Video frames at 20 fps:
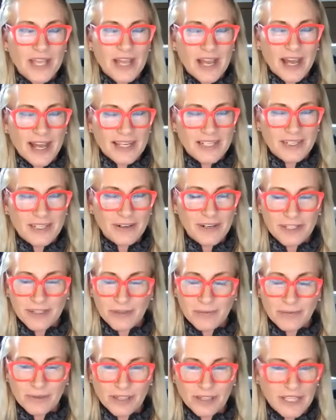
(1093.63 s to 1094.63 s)
I started to
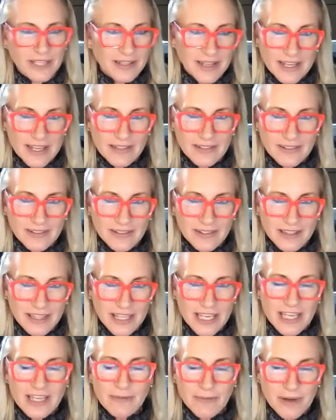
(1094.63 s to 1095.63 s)
really
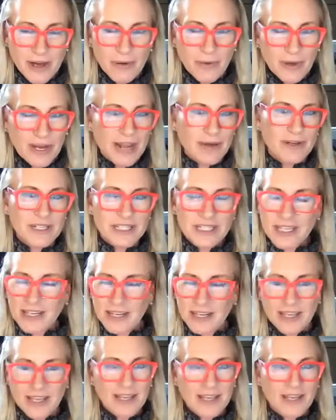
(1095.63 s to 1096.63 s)
think about what I was
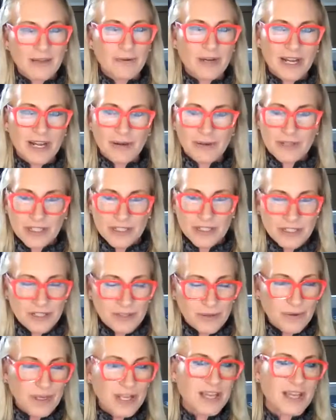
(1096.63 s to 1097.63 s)
eating, what I was
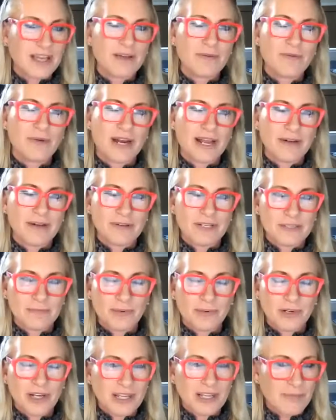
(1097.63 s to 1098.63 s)
doing, what I was
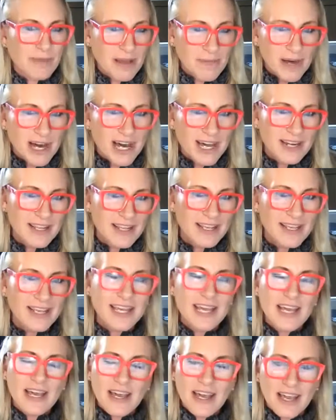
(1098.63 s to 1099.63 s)
putting in my
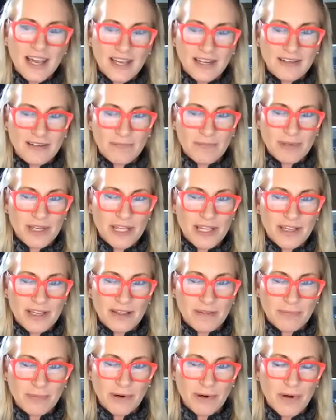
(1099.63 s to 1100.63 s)
body and
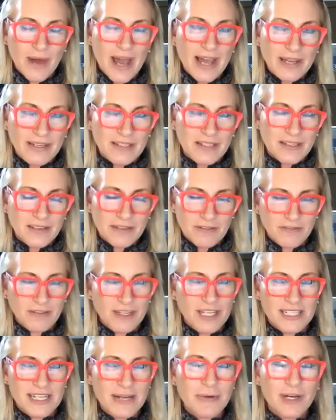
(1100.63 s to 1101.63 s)
being proactive
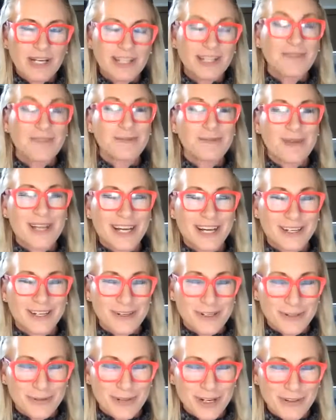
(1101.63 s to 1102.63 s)
because I want to live to be
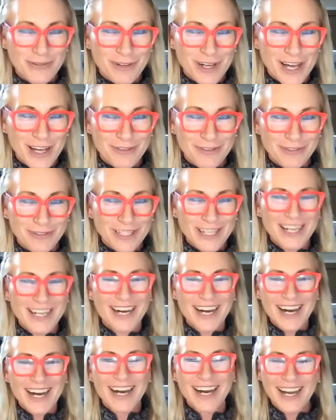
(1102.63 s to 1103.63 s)
125.
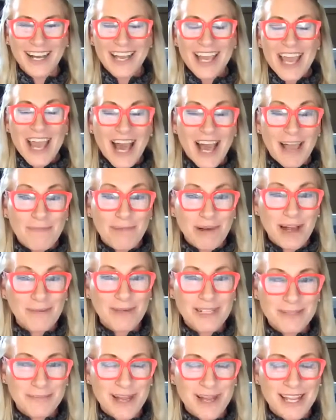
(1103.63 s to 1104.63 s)
I
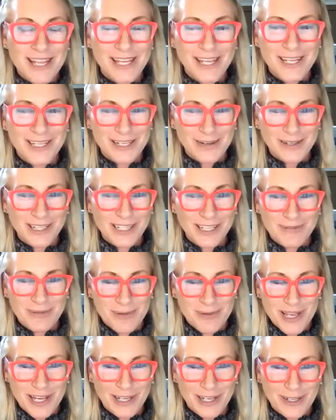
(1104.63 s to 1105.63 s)
promised my kids I would live to
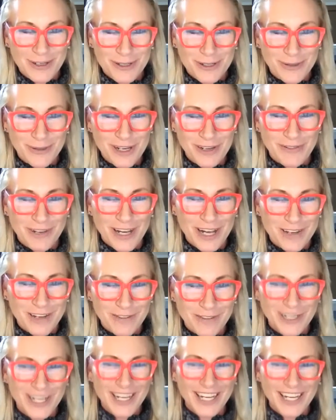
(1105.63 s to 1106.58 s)
be 125.